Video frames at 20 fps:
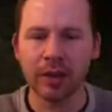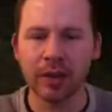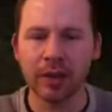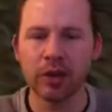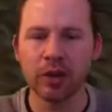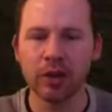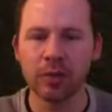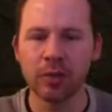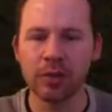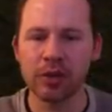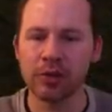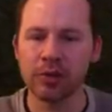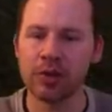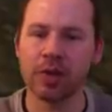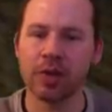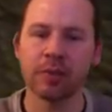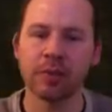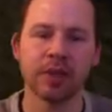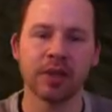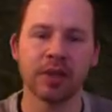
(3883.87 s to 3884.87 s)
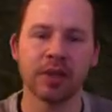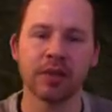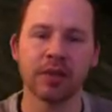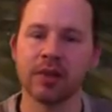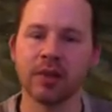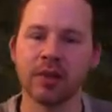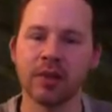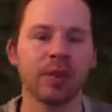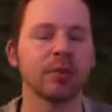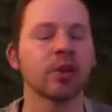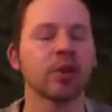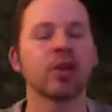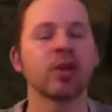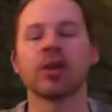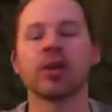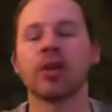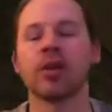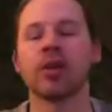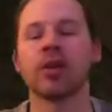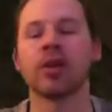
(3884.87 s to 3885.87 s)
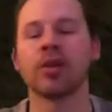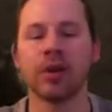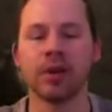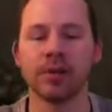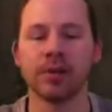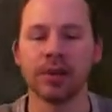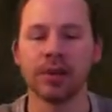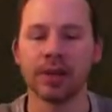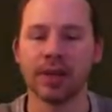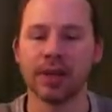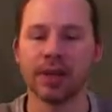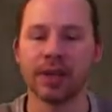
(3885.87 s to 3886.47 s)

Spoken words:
Doom streams, and if not, I'm not going to go through all of it again,